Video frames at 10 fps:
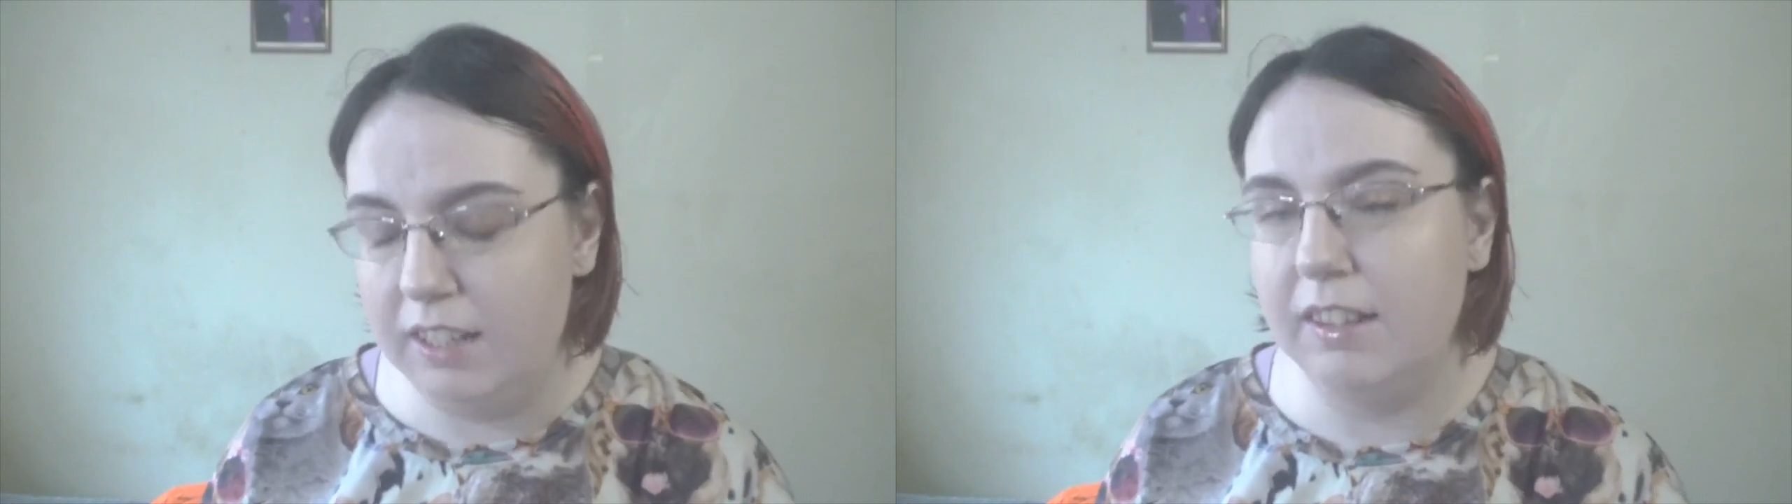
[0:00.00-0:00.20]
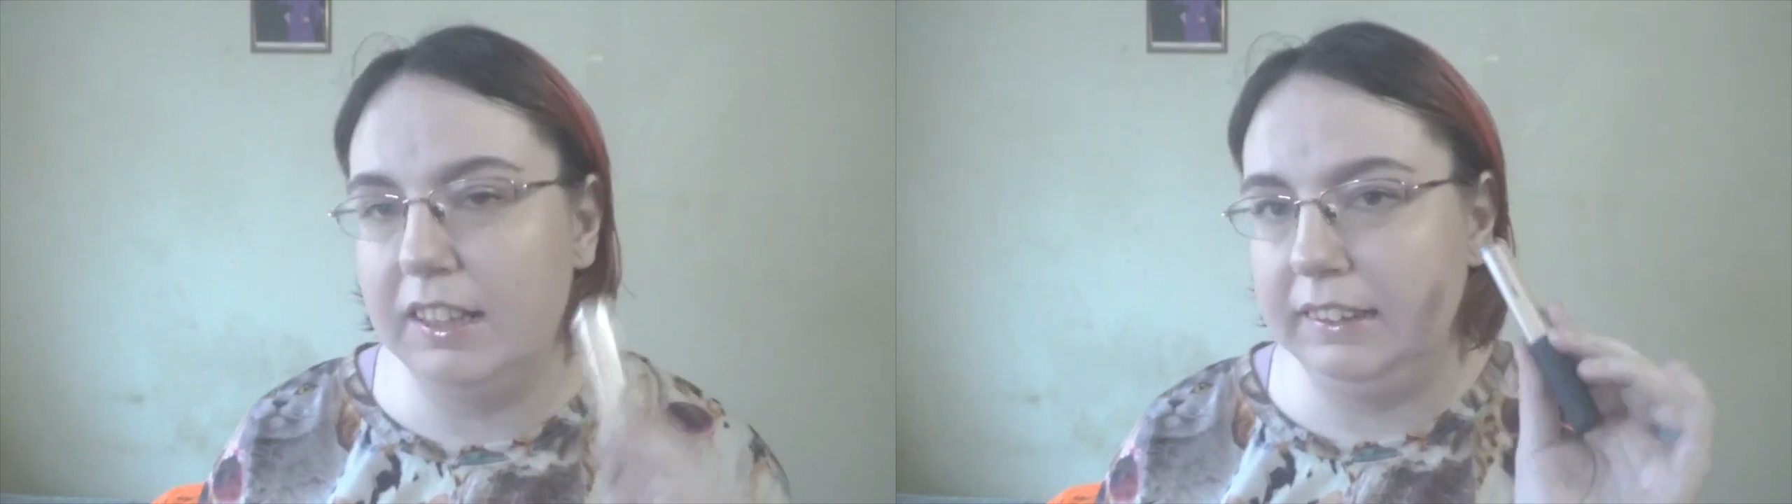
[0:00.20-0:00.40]

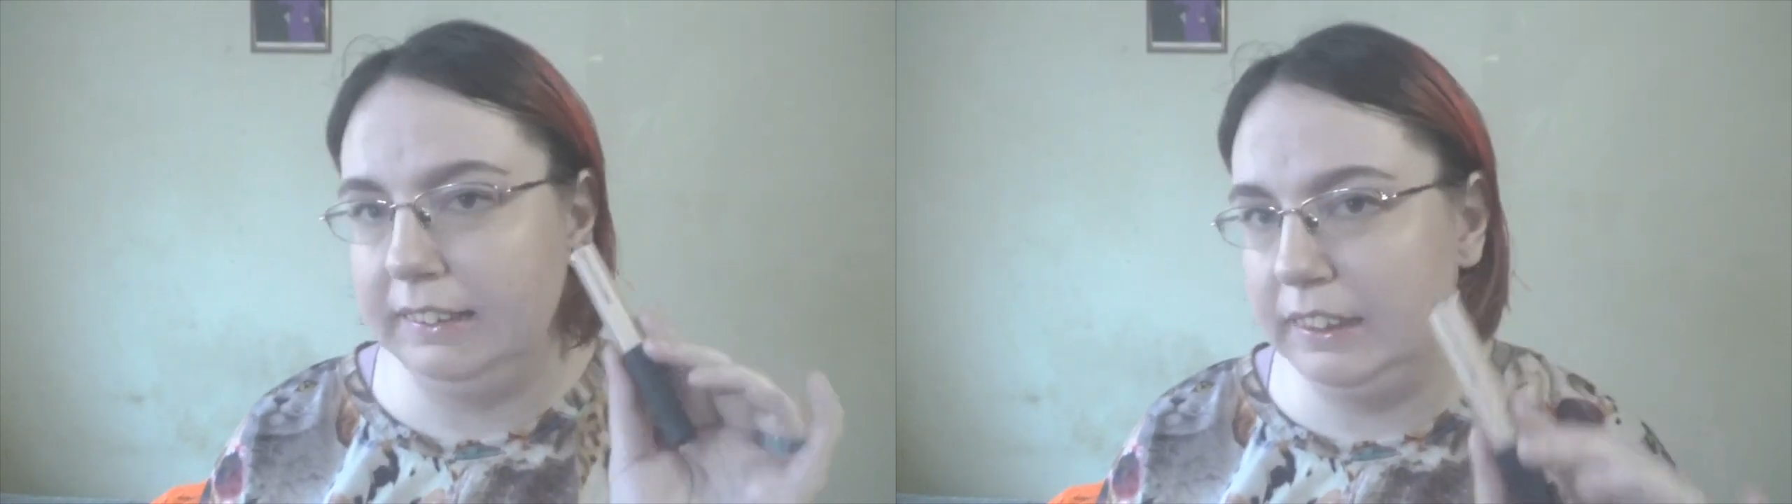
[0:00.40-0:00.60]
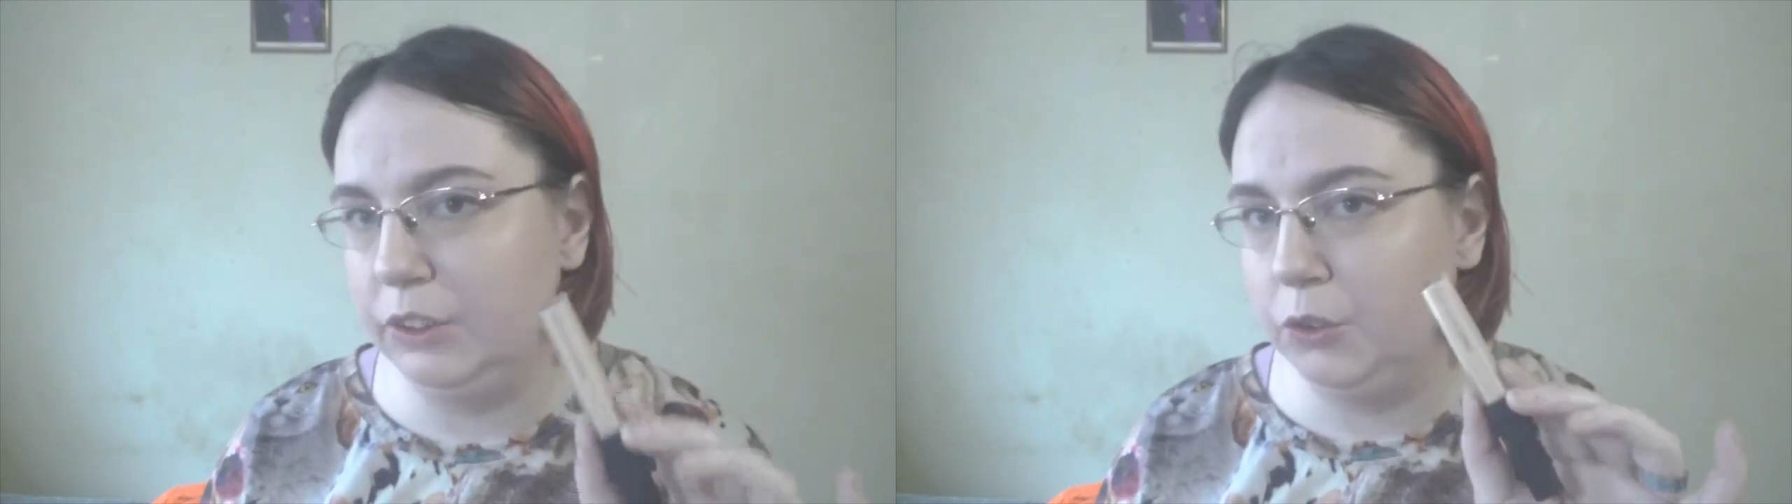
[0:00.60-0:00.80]
it's a
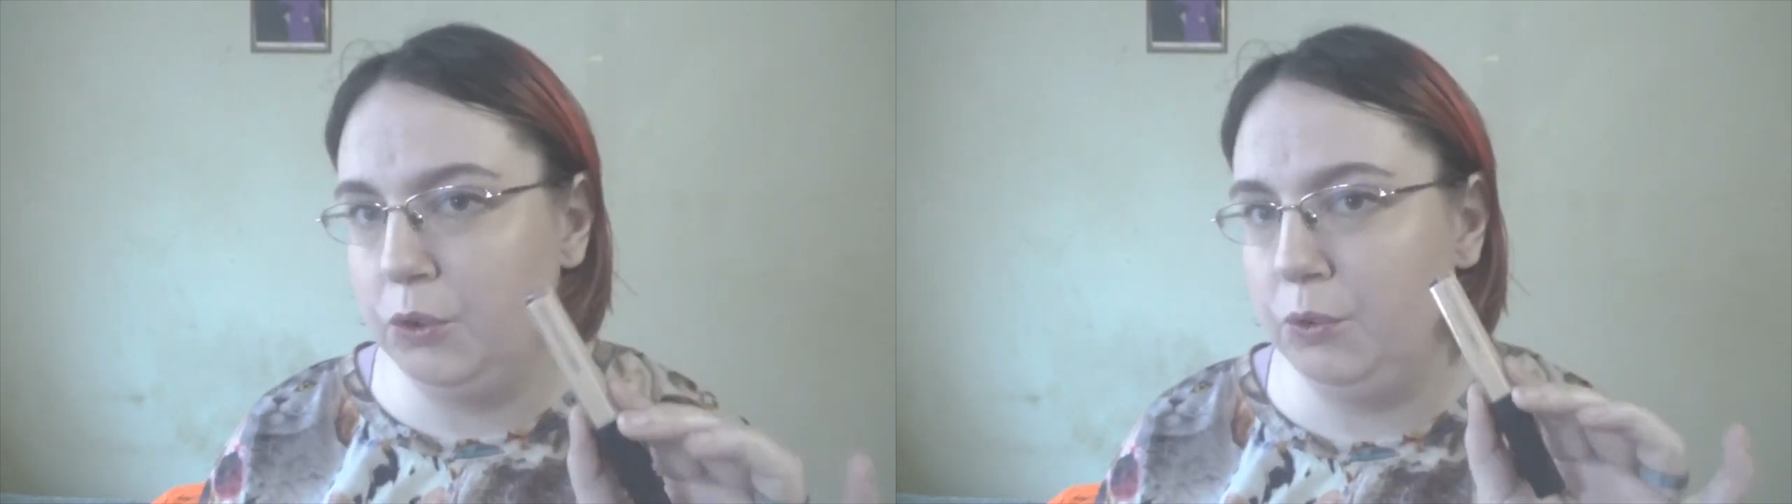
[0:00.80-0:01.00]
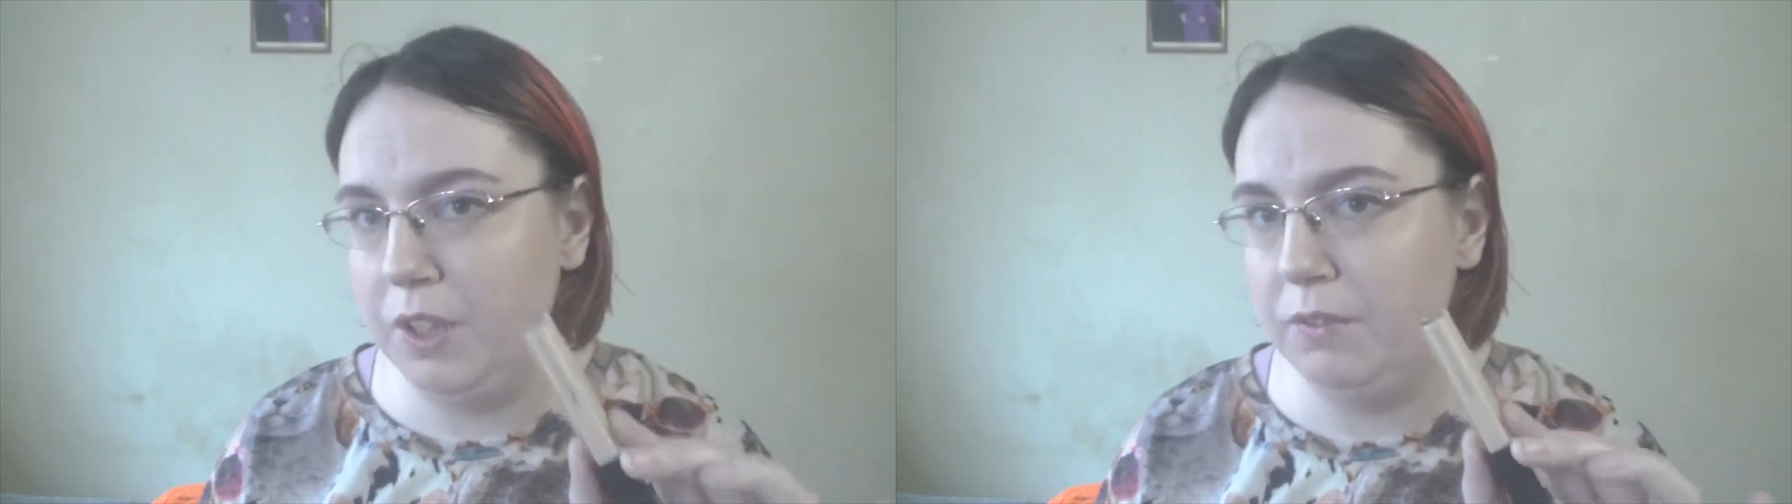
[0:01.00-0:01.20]
little
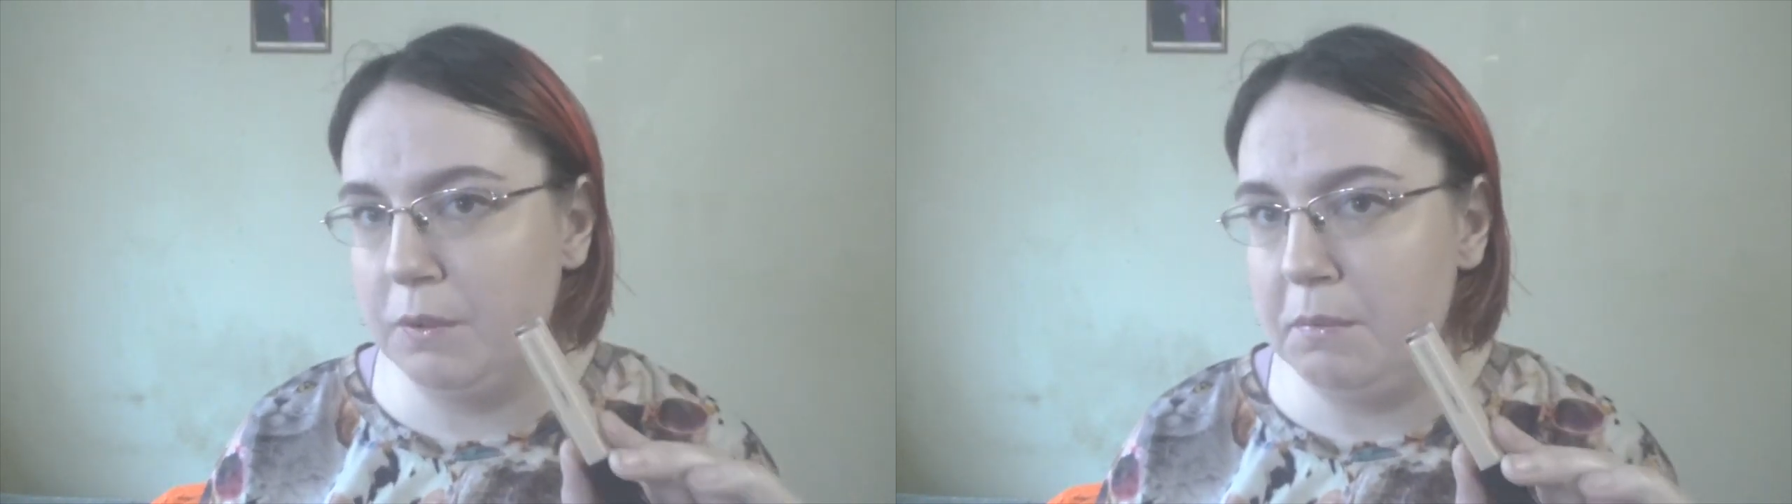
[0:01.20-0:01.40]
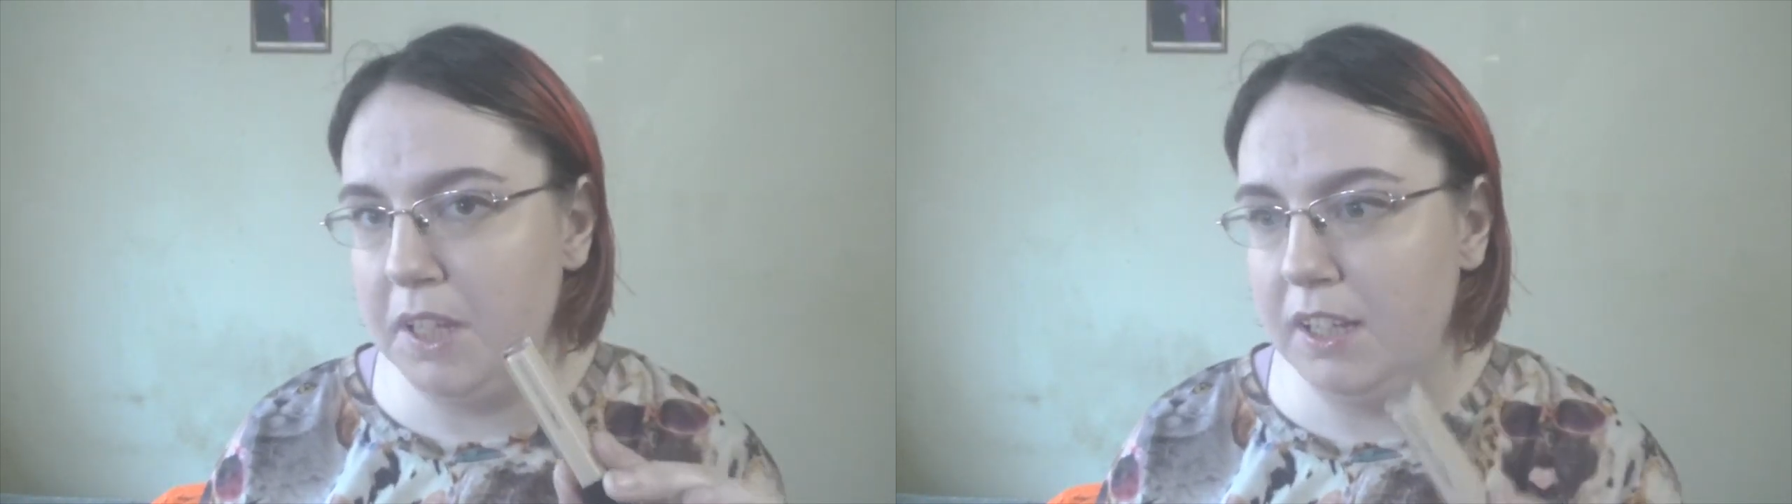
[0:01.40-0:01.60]
too deep for
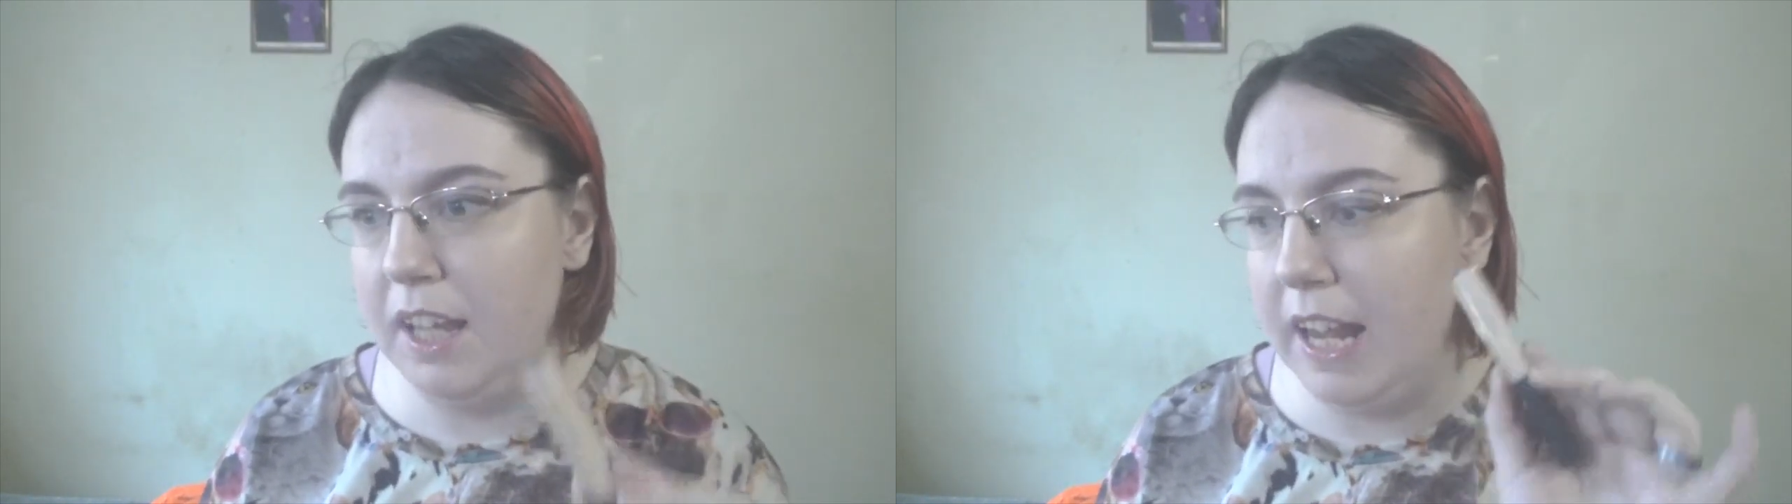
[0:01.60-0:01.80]
me.